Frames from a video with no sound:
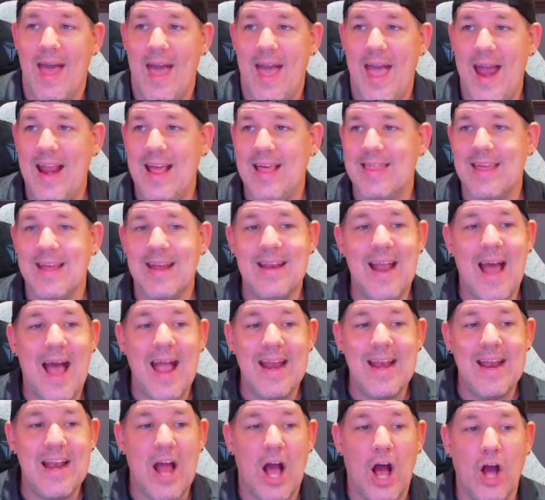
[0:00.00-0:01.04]
Anything
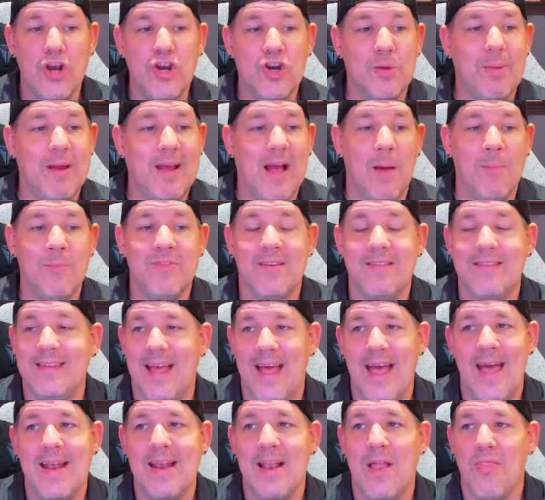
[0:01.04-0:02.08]
9 and under becomes a
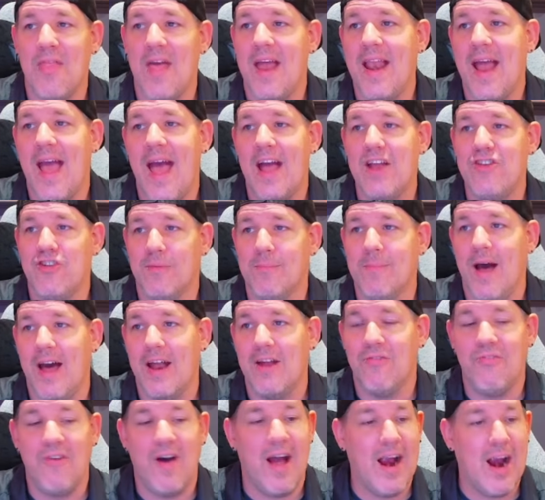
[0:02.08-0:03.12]
10, then add your
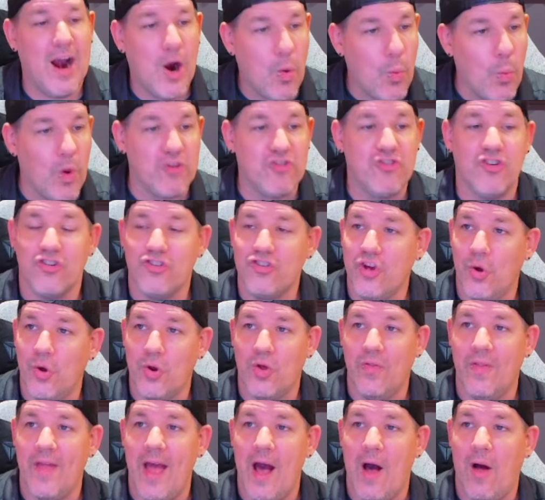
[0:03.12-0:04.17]
modifier. What's your
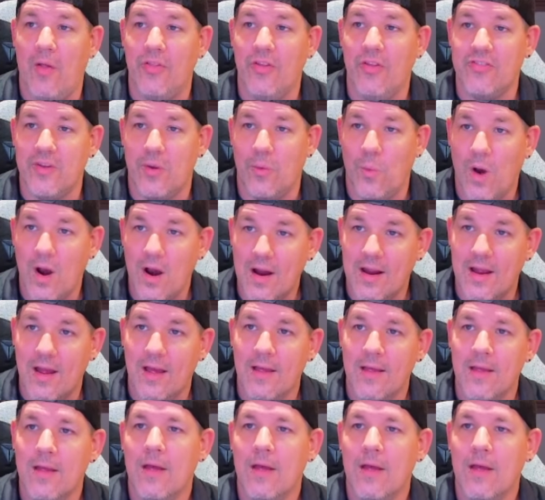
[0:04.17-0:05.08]
total now? Does it work?